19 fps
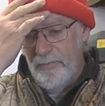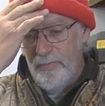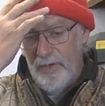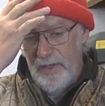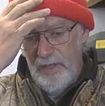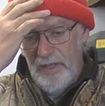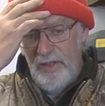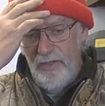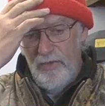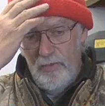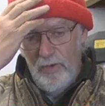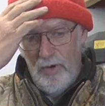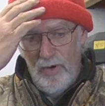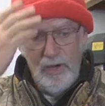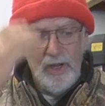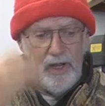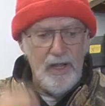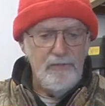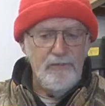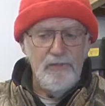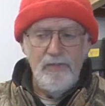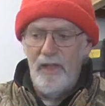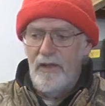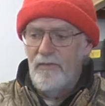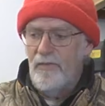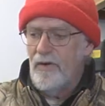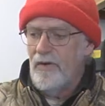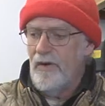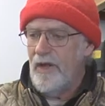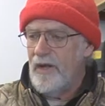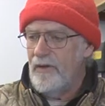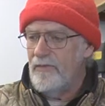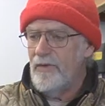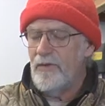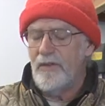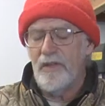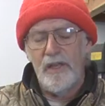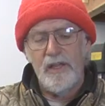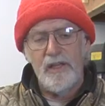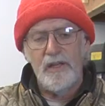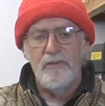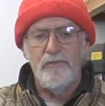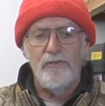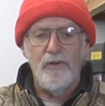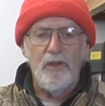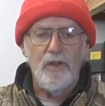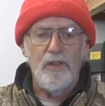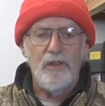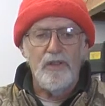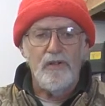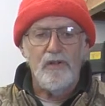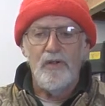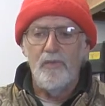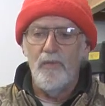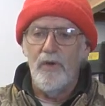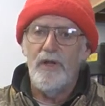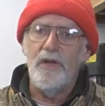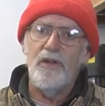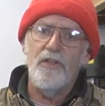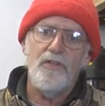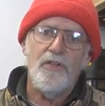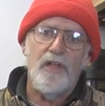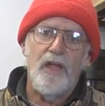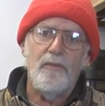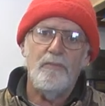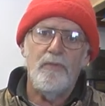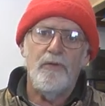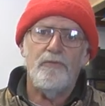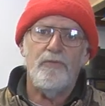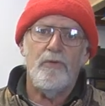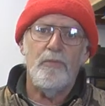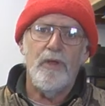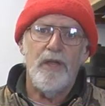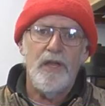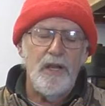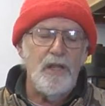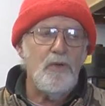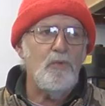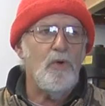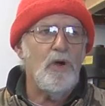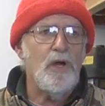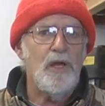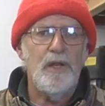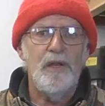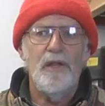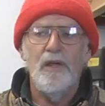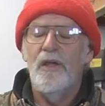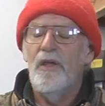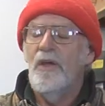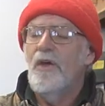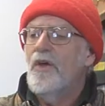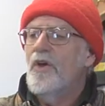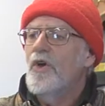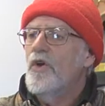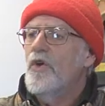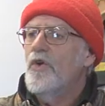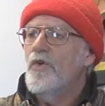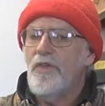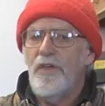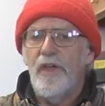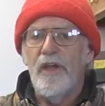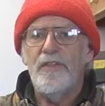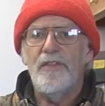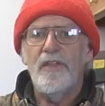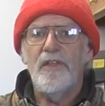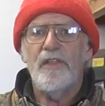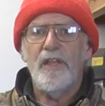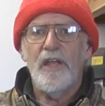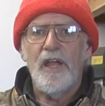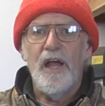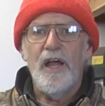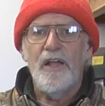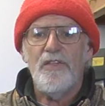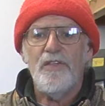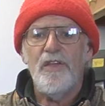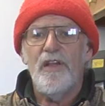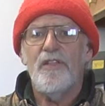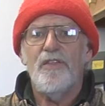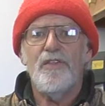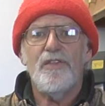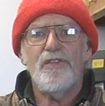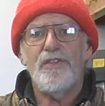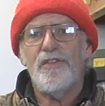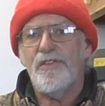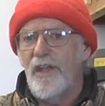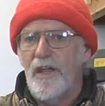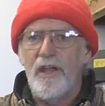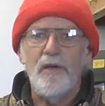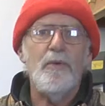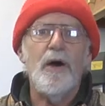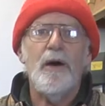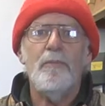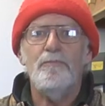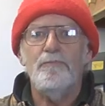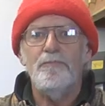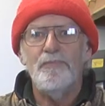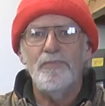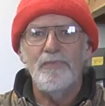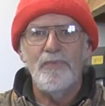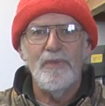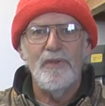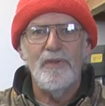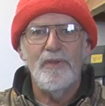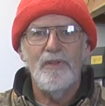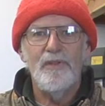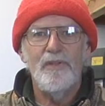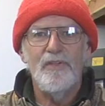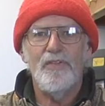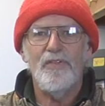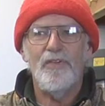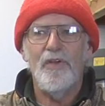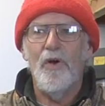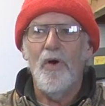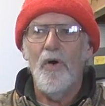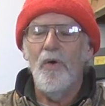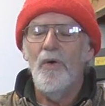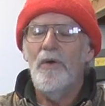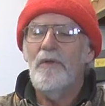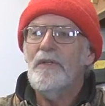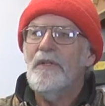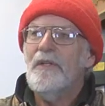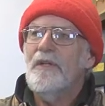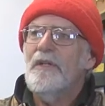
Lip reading: of police work, I've never ever taken a voluntary witness statement from anyone who said that the guy said, "Stick 'em up." So